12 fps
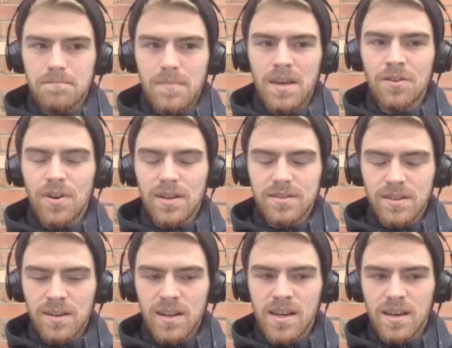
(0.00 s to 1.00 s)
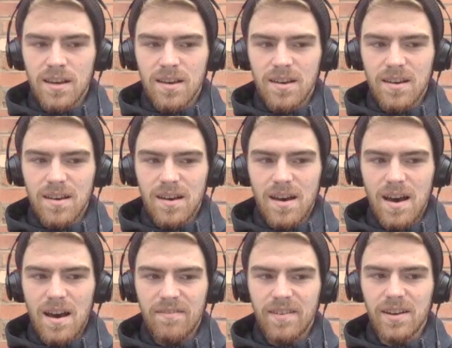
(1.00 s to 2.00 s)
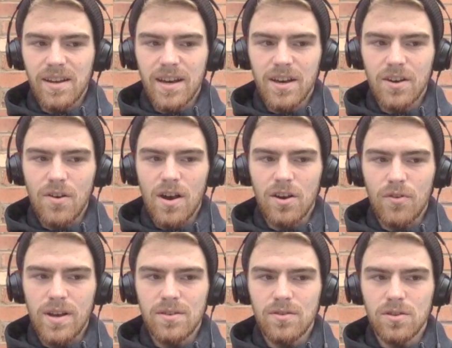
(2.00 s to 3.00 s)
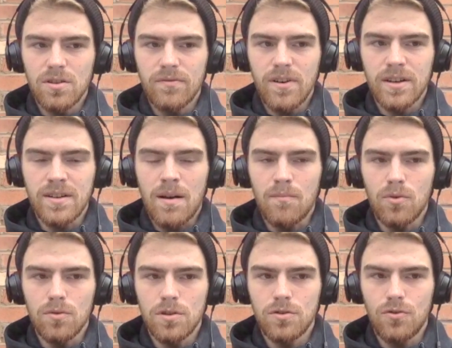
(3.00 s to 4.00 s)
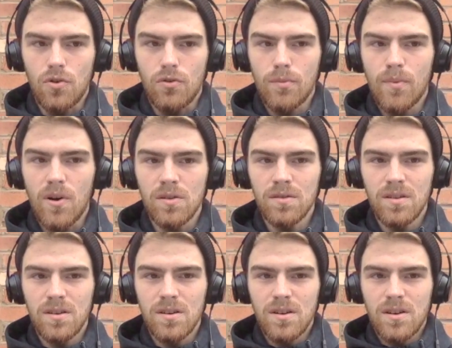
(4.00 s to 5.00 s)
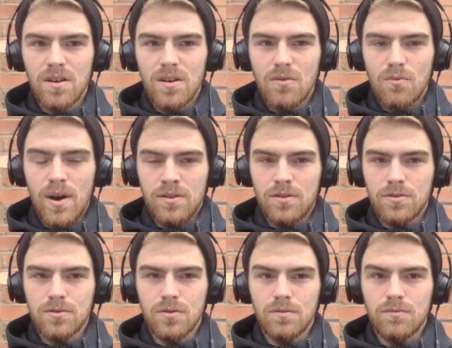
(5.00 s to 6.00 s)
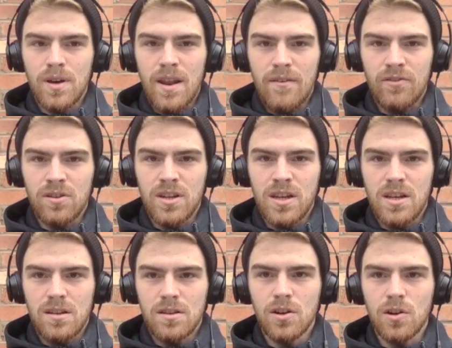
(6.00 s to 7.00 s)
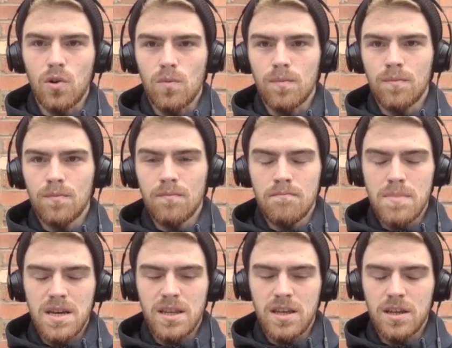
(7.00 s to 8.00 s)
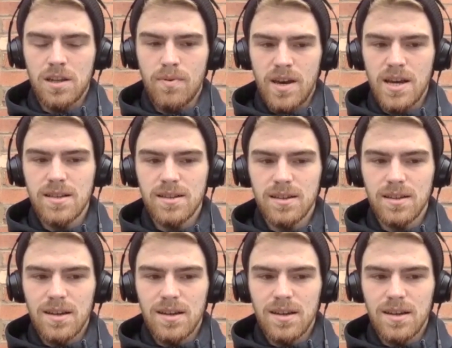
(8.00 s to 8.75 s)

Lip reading: Interestingly, I feel like a great sort of example to draw upon when having the club media debate